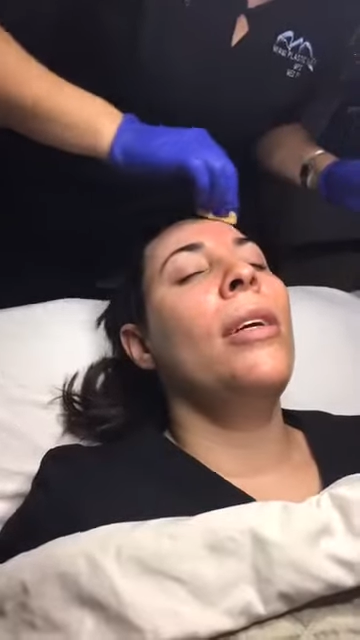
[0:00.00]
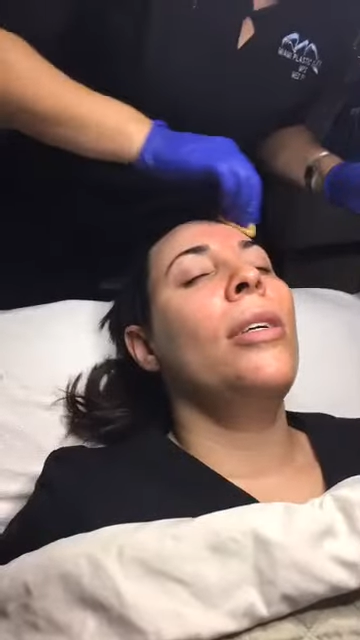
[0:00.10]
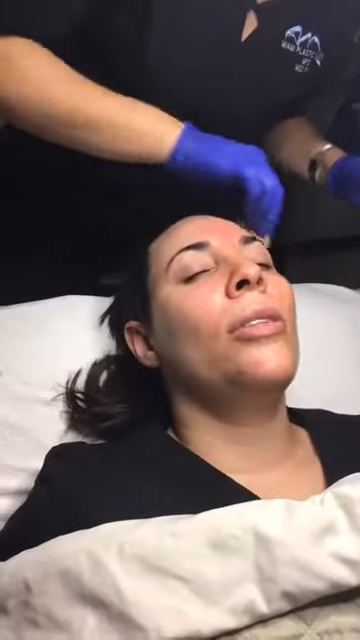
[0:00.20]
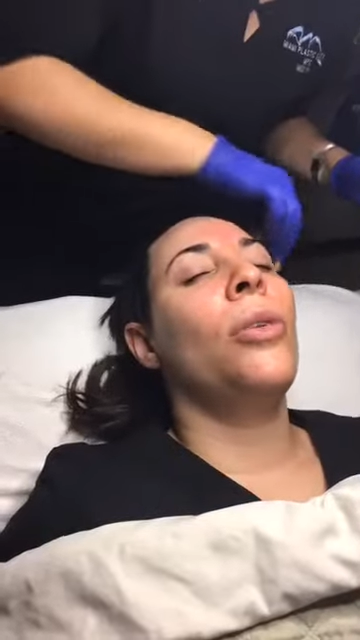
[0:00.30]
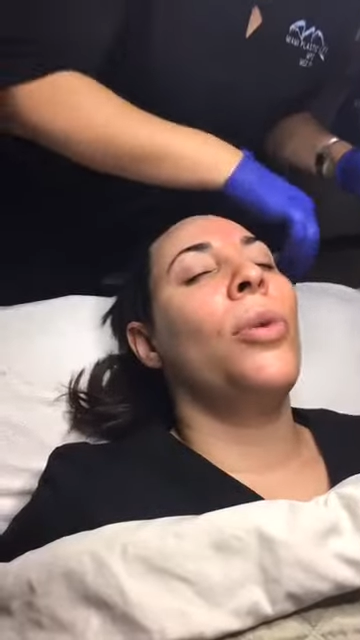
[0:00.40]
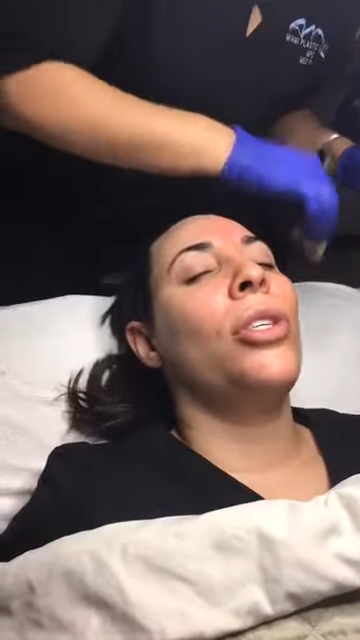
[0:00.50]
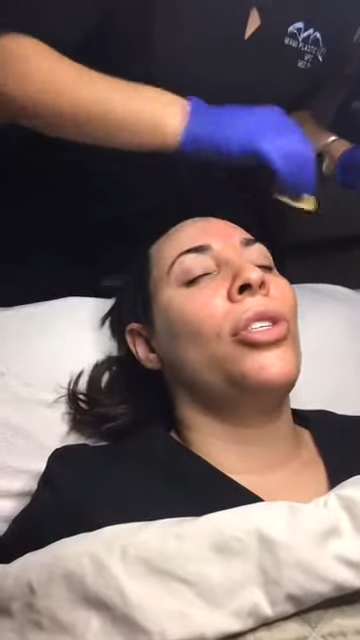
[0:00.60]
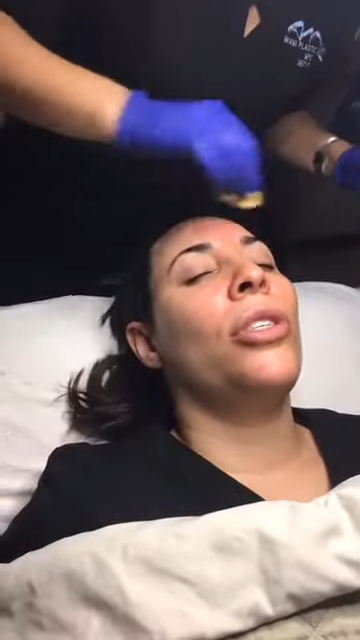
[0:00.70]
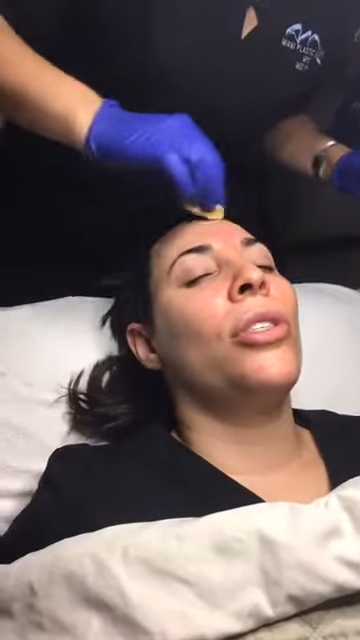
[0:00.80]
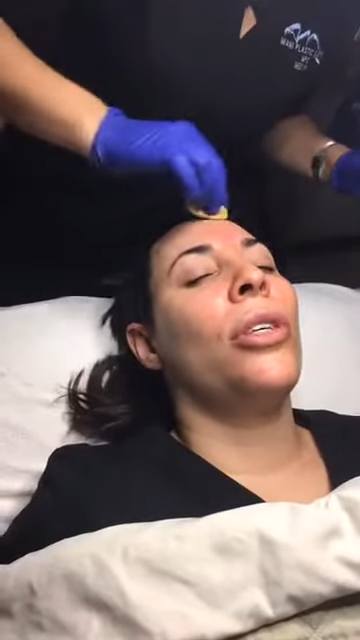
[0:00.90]
So once
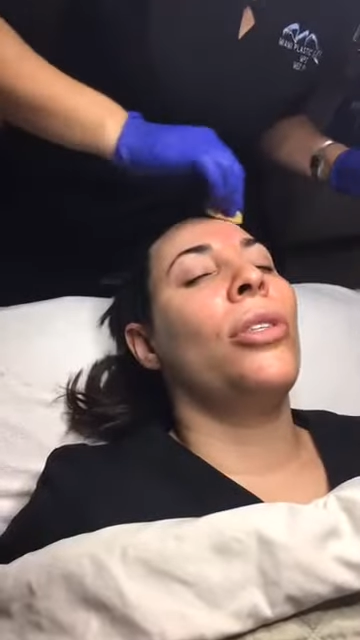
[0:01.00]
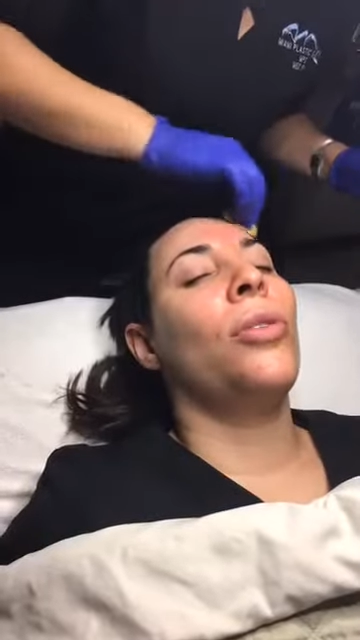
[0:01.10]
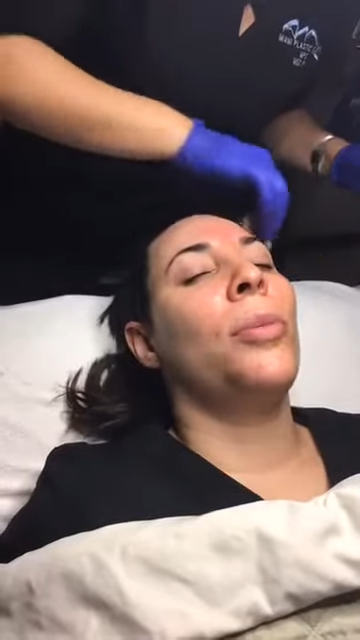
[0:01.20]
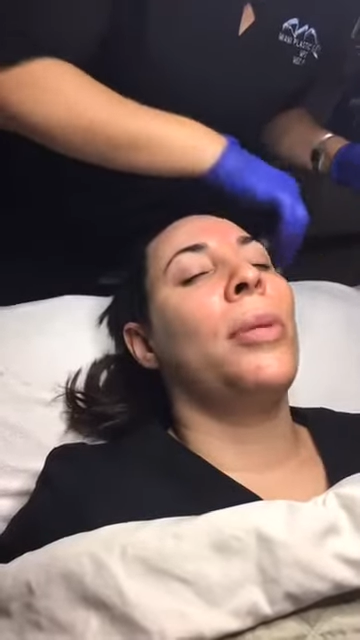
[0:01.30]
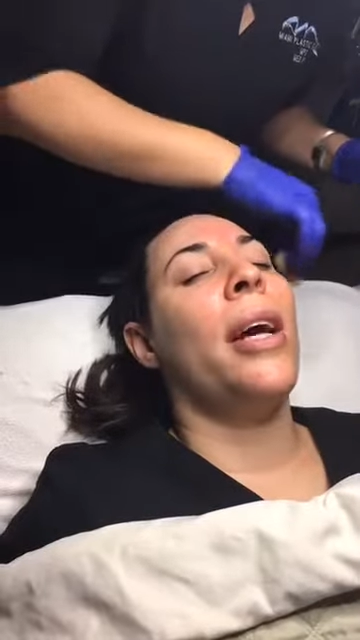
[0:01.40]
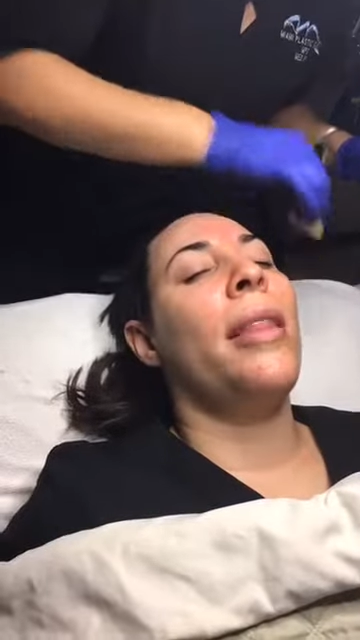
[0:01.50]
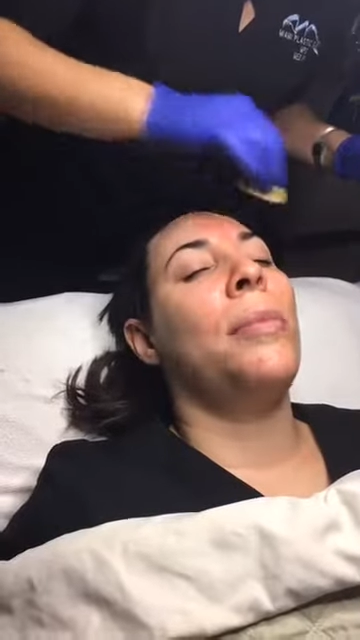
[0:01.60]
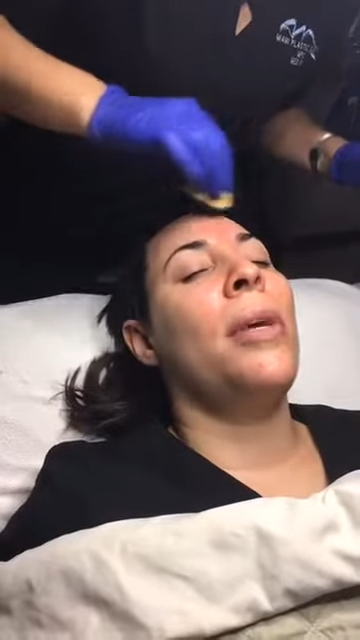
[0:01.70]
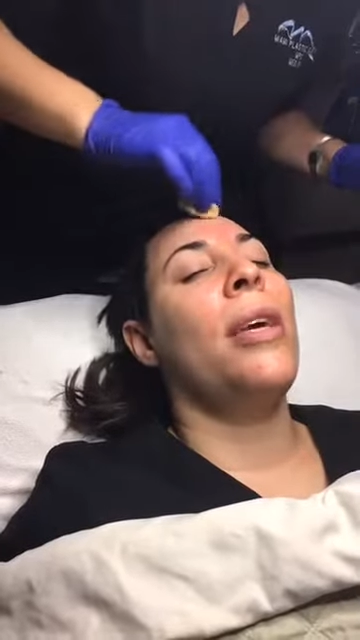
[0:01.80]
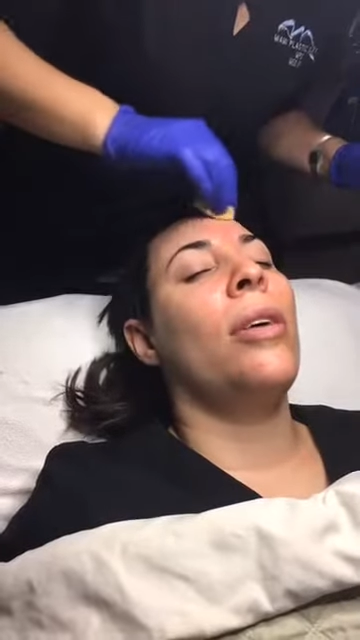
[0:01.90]
she starts to apply the
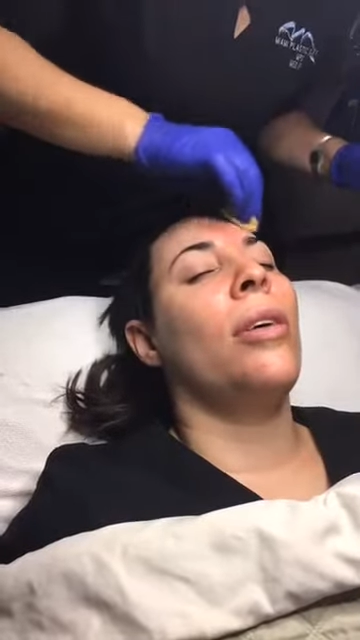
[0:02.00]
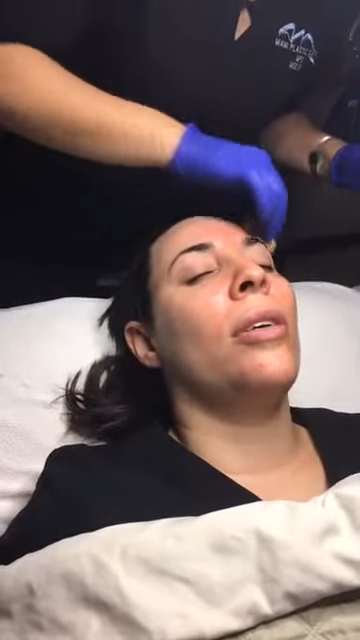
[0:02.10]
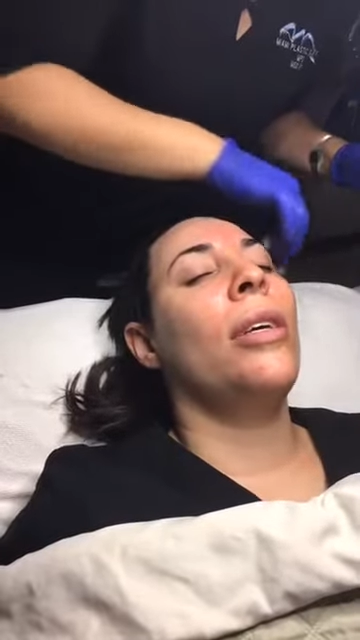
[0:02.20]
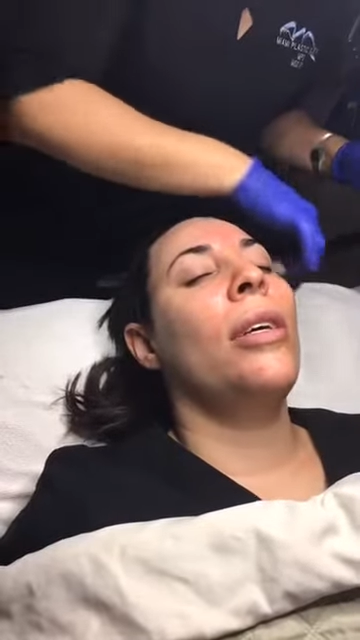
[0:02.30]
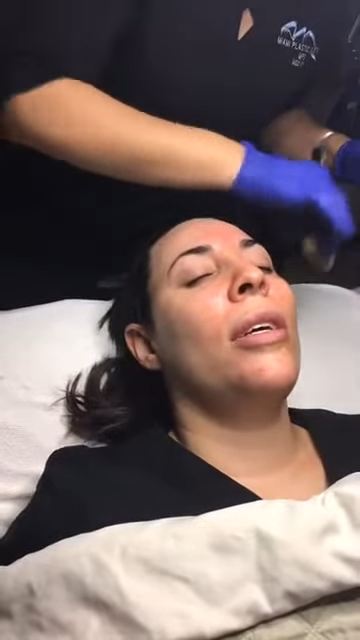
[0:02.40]
peel,